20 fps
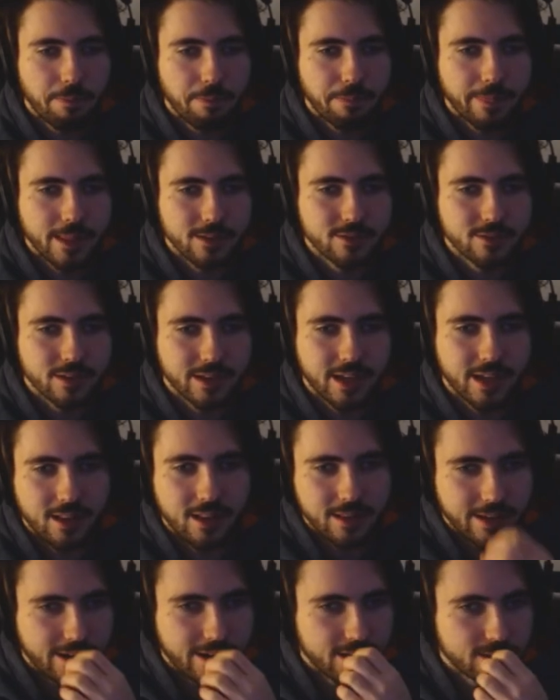this one kind of
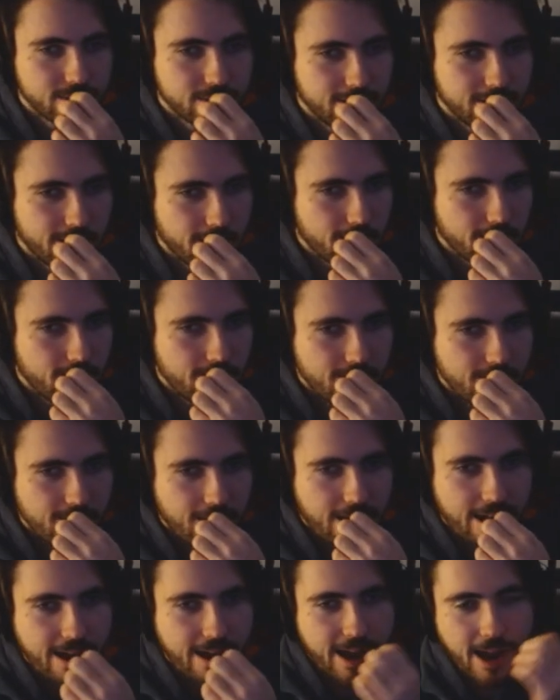allows me like,
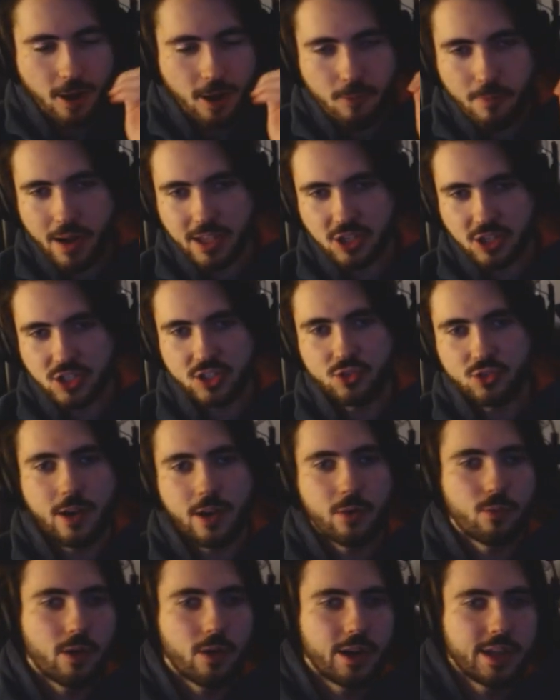how much do I
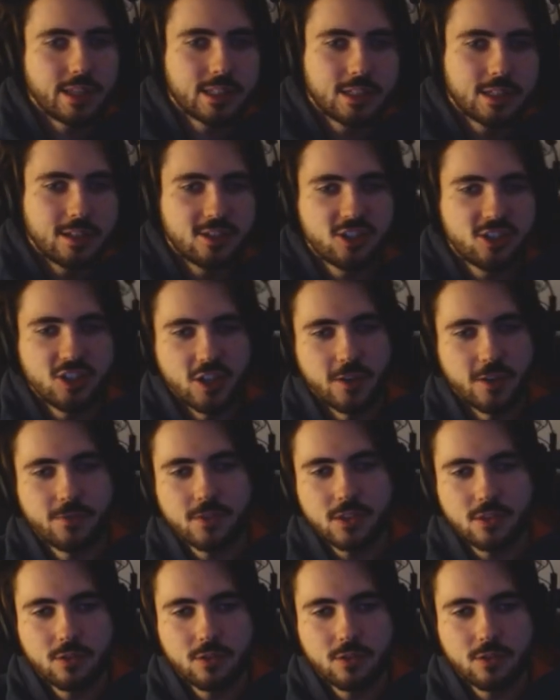want it to shift?